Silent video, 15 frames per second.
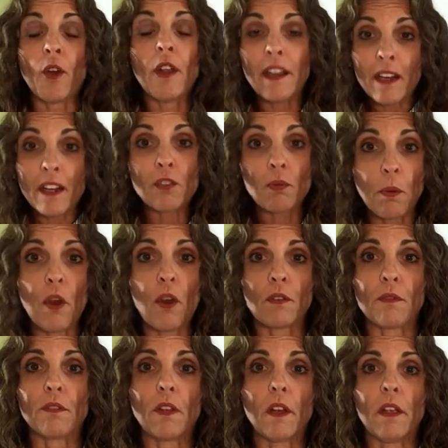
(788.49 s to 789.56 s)
It is part
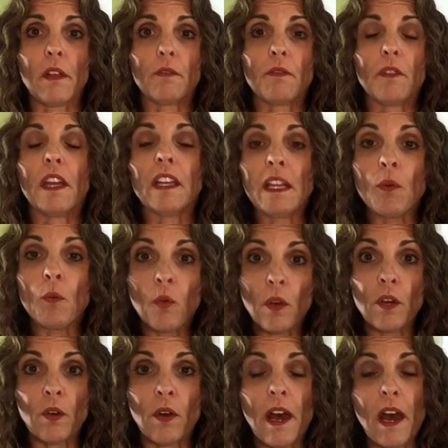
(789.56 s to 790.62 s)
of life and it
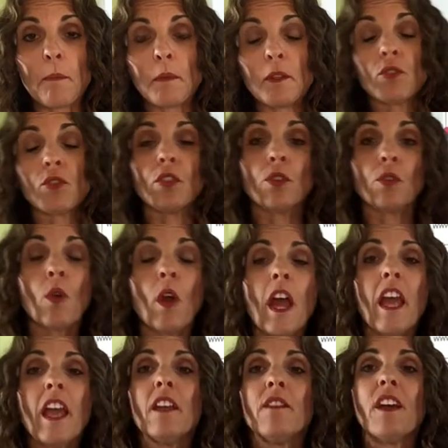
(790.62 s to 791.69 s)
will happen to you
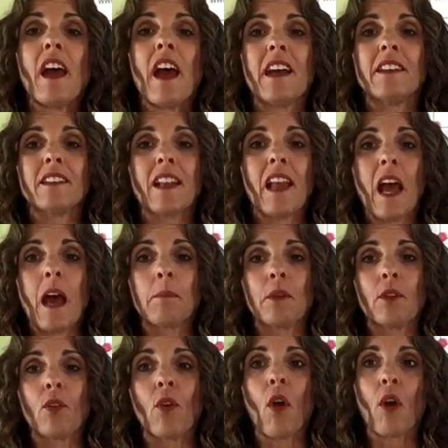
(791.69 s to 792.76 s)
if it hasn't
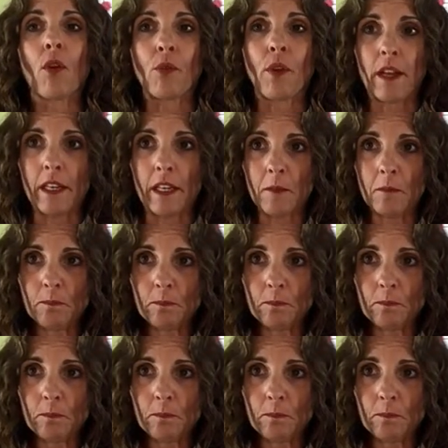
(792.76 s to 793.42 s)
happened already.